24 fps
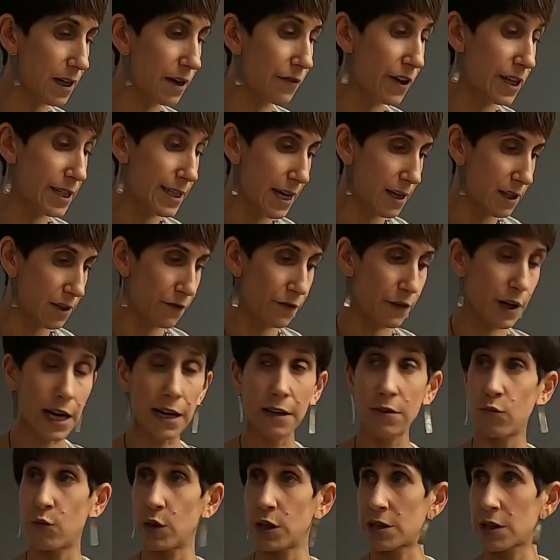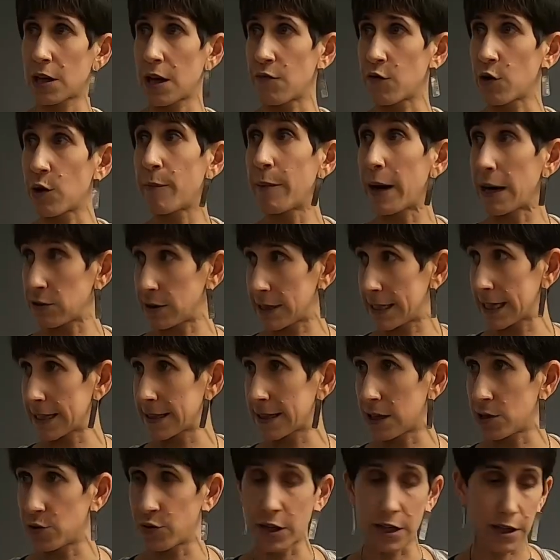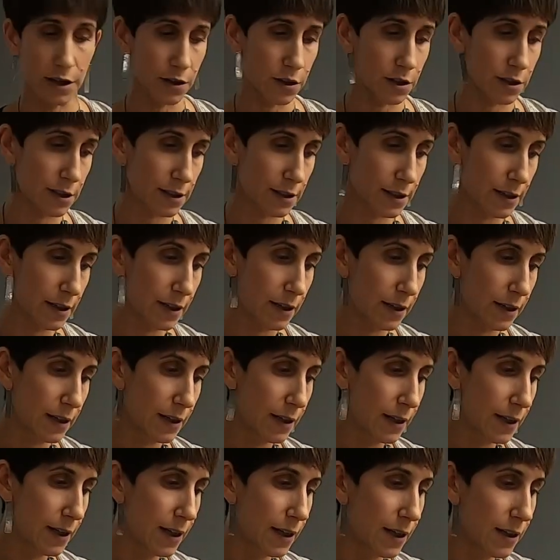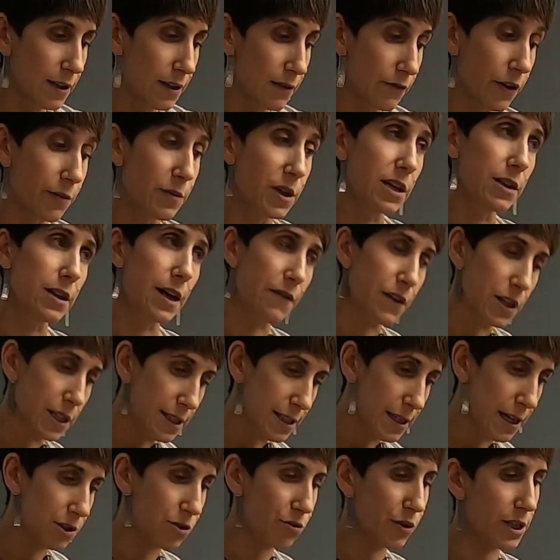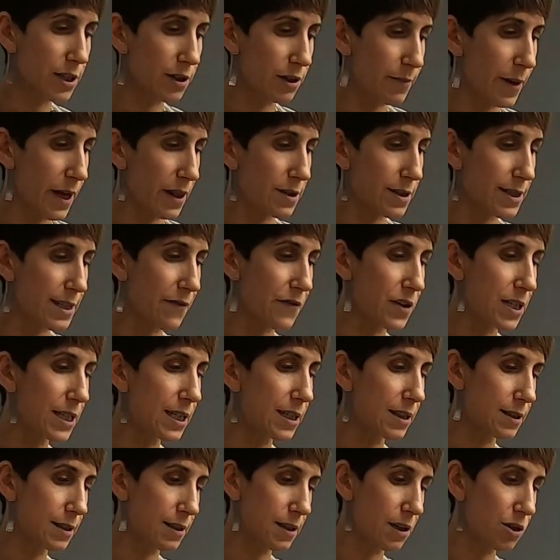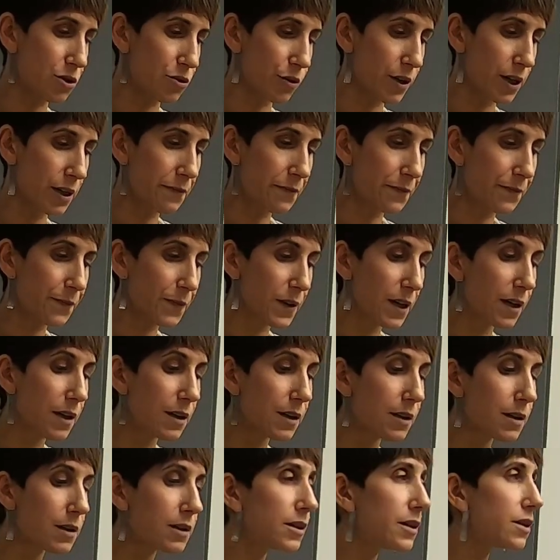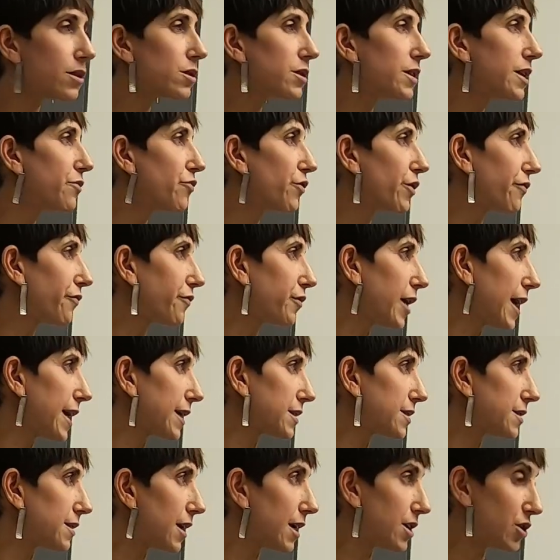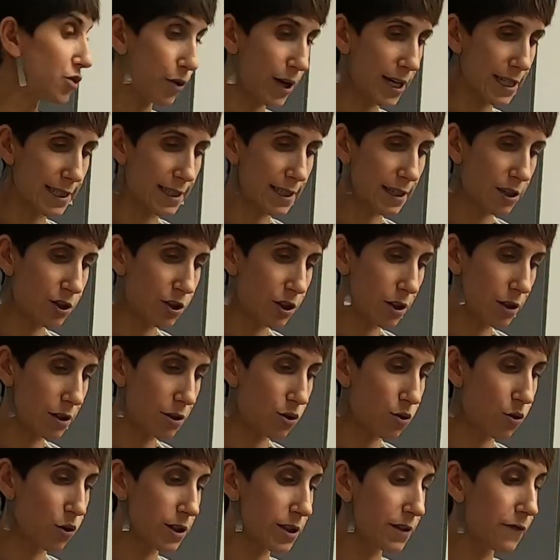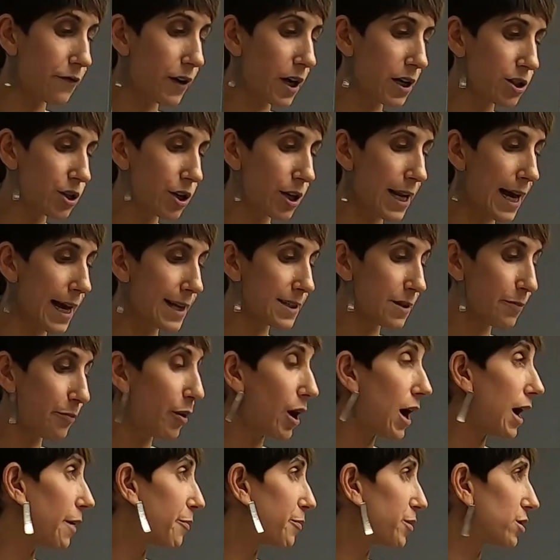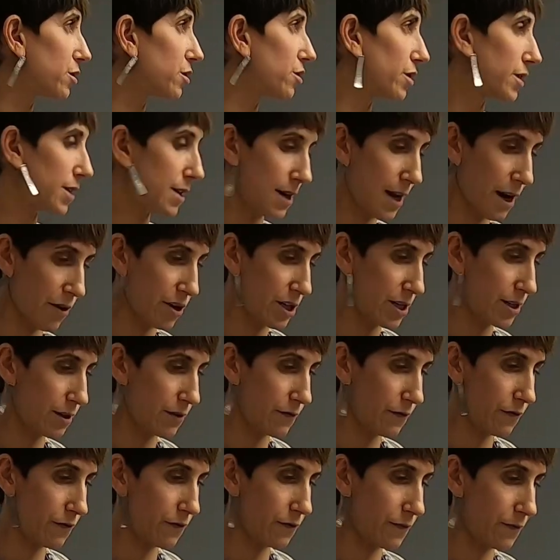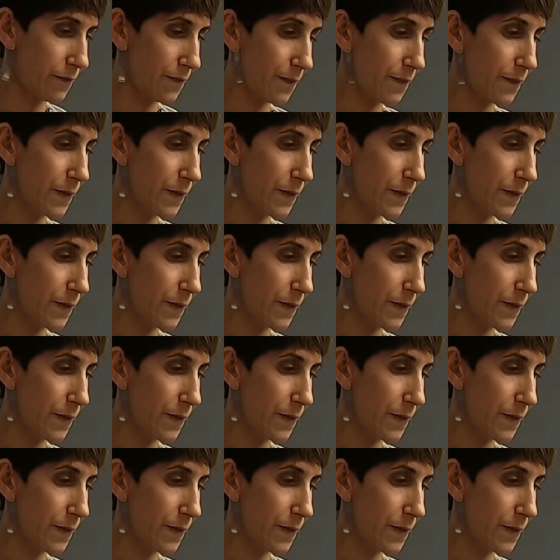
that I've identified, which cover about 600 years, from the 11th century till about the 17th century, clearly reflect a transition towards function as a popular narrative.